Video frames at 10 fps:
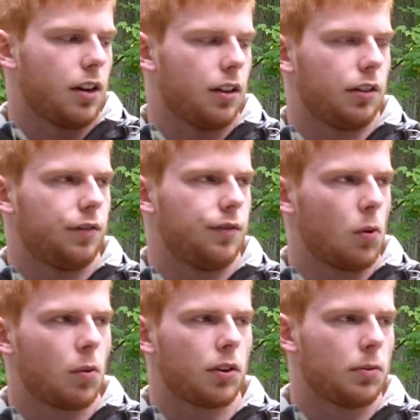Kind of the
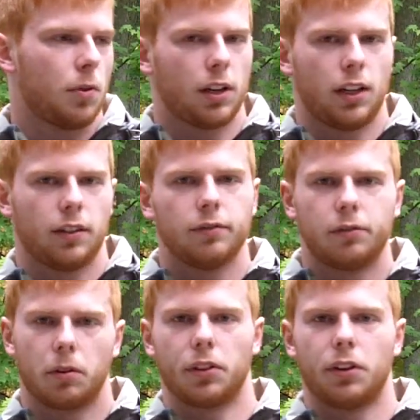420,
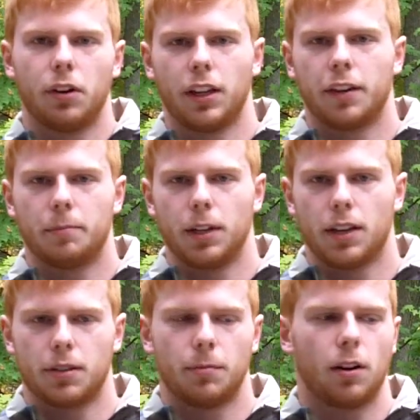430
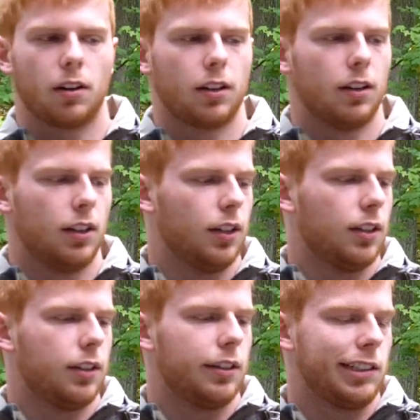FPS mark.
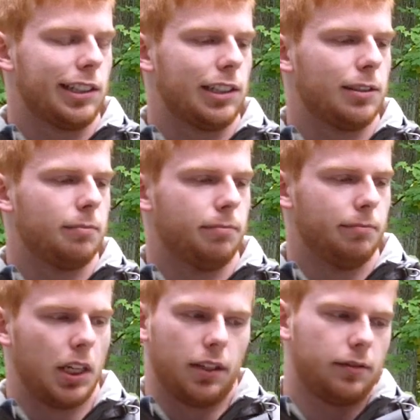
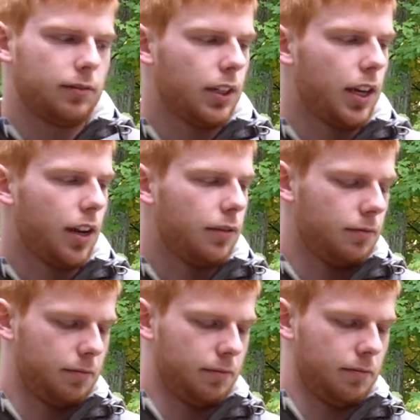But again,